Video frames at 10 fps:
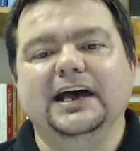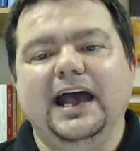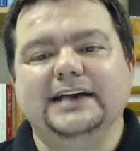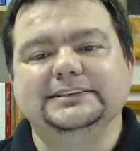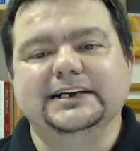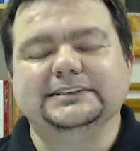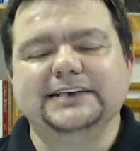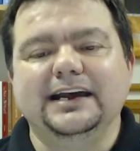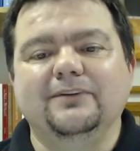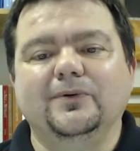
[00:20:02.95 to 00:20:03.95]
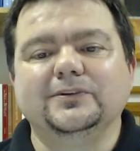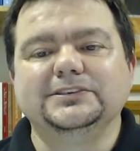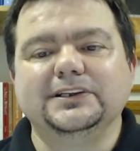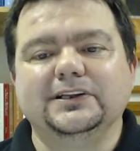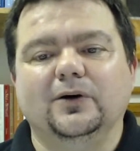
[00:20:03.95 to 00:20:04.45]
as an example
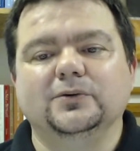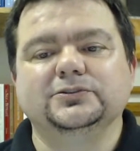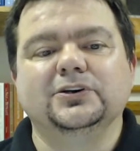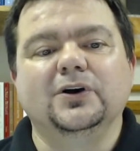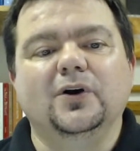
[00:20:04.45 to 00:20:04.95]
to those